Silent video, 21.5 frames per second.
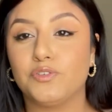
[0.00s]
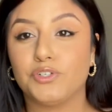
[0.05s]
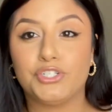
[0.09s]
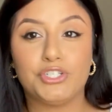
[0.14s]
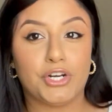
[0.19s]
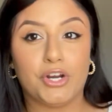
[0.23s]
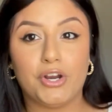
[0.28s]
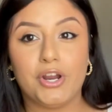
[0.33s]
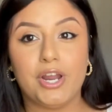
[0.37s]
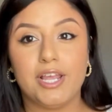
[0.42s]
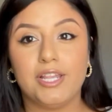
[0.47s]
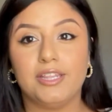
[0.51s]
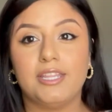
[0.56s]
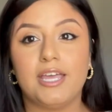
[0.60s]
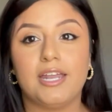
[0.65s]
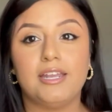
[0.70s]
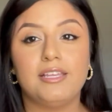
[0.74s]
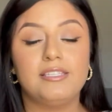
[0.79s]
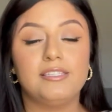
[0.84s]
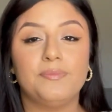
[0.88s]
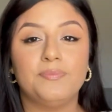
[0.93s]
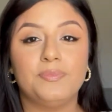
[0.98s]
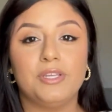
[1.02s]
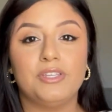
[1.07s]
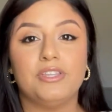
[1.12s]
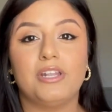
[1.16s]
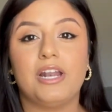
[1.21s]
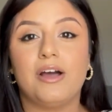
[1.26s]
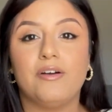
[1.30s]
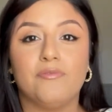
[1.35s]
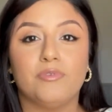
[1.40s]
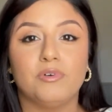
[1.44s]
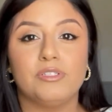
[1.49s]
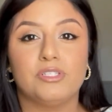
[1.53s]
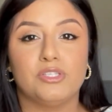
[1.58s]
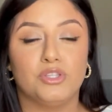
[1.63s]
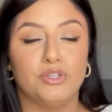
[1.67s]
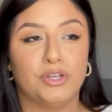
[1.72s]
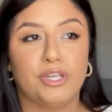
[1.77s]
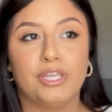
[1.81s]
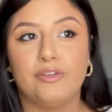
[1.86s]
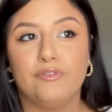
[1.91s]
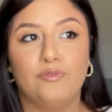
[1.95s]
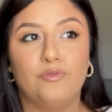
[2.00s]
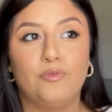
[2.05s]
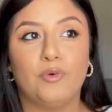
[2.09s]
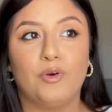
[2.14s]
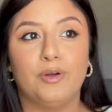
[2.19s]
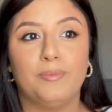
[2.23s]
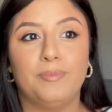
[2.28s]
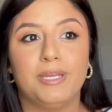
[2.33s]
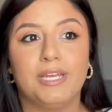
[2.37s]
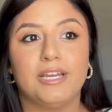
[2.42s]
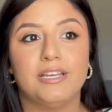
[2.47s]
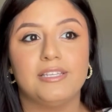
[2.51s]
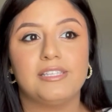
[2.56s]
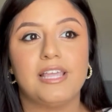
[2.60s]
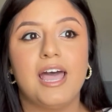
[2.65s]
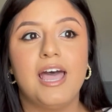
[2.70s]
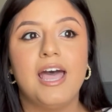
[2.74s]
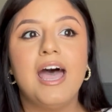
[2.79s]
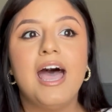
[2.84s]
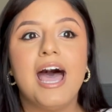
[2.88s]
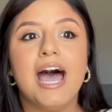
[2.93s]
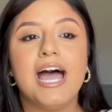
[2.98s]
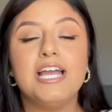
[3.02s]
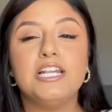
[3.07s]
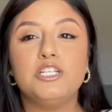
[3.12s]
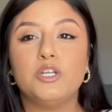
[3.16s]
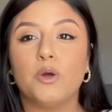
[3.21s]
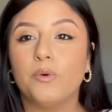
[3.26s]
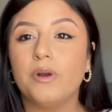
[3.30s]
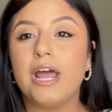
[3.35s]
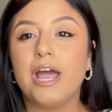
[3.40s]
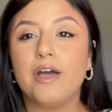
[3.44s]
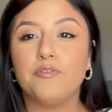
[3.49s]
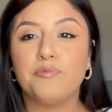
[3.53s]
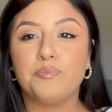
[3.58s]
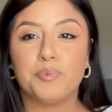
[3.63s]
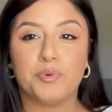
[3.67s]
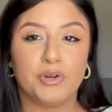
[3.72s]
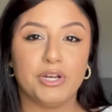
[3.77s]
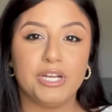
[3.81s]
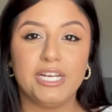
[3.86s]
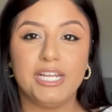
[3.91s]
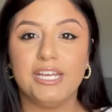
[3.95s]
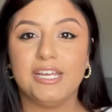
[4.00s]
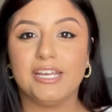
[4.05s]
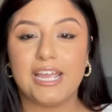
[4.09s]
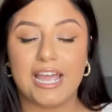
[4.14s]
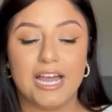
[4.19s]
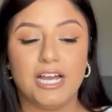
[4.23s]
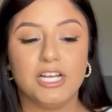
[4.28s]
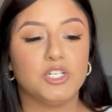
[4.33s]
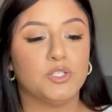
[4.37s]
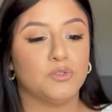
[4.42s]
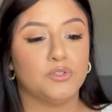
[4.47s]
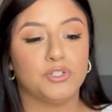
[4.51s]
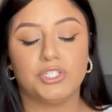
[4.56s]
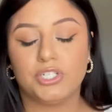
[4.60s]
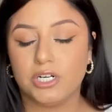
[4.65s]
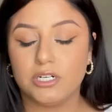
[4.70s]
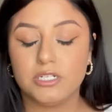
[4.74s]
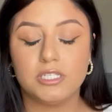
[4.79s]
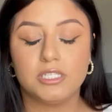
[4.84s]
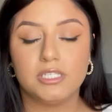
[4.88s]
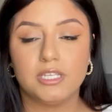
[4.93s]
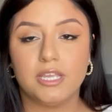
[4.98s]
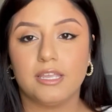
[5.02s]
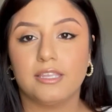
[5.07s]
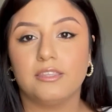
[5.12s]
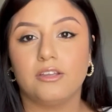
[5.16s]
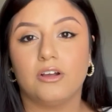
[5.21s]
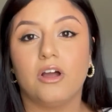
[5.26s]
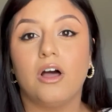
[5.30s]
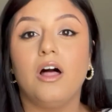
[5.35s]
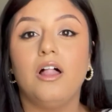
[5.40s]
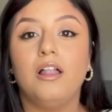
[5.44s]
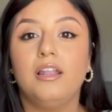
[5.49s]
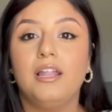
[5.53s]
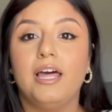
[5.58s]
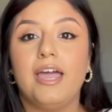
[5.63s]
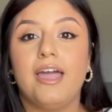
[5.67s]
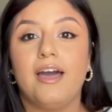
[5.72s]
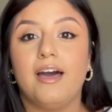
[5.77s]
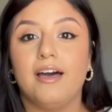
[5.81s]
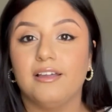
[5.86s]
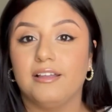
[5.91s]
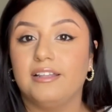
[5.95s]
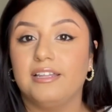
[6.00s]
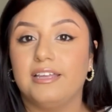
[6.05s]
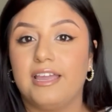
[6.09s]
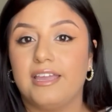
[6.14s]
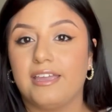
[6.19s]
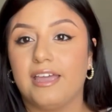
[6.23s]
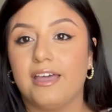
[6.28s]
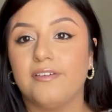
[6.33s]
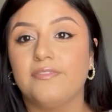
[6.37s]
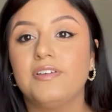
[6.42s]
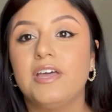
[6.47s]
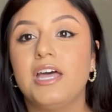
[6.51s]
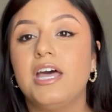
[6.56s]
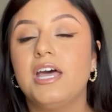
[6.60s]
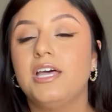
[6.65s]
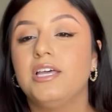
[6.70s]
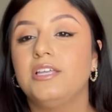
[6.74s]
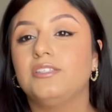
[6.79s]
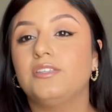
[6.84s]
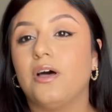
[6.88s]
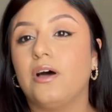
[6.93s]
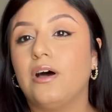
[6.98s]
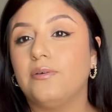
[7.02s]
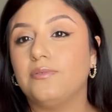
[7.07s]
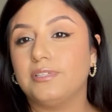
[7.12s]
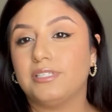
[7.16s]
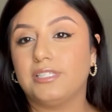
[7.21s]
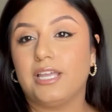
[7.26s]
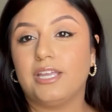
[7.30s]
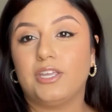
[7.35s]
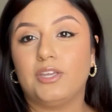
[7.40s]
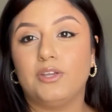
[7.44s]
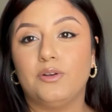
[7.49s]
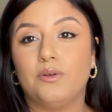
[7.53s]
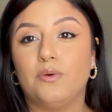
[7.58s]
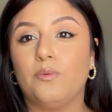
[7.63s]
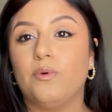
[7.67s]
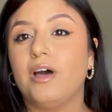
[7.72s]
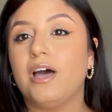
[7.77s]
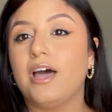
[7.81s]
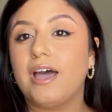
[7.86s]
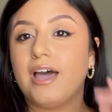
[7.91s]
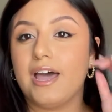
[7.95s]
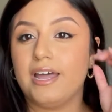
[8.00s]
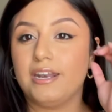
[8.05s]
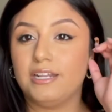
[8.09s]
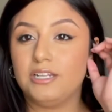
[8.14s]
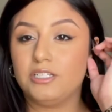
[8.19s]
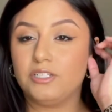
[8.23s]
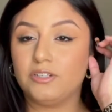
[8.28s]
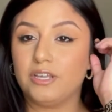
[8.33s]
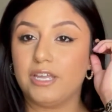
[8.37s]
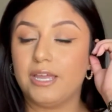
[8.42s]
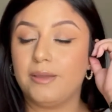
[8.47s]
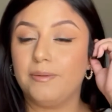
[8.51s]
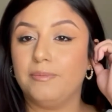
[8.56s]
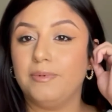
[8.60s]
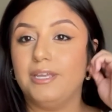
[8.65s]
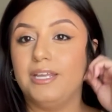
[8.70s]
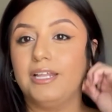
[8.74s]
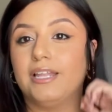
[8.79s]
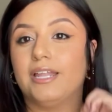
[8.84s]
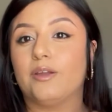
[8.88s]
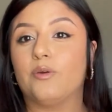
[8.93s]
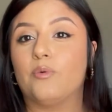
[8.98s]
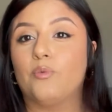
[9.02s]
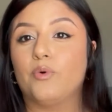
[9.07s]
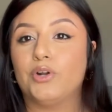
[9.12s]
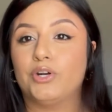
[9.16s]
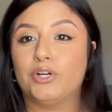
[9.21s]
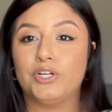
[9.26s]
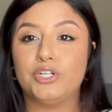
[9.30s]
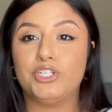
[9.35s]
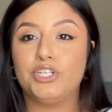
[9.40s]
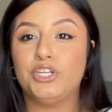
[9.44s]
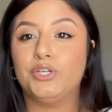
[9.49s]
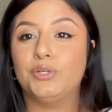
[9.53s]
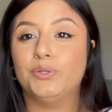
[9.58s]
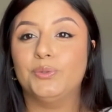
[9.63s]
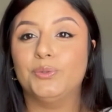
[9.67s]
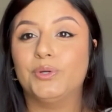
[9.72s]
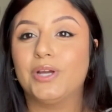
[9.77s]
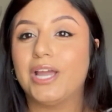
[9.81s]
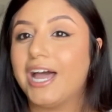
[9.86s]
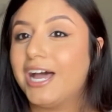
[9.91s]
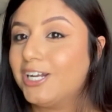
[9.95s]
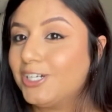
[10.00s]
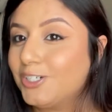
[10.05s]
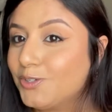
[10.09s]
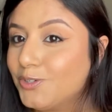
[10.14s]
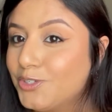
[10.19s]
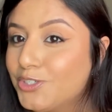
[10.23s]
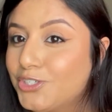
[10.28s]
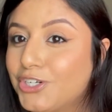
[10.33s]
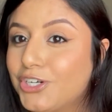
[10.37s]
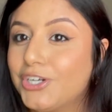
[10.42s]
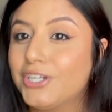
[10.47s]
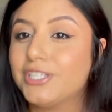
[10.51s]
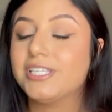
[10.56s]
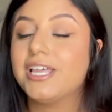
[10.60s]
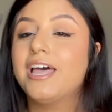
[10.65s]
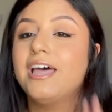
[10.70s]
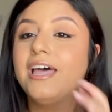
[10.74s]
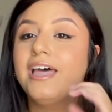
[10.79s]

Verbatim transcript: shirt and that is something that i was looking for because i don't have pretty casual shirts like they're all ugly af so i was like you know what i need to get me like one or two casual shirts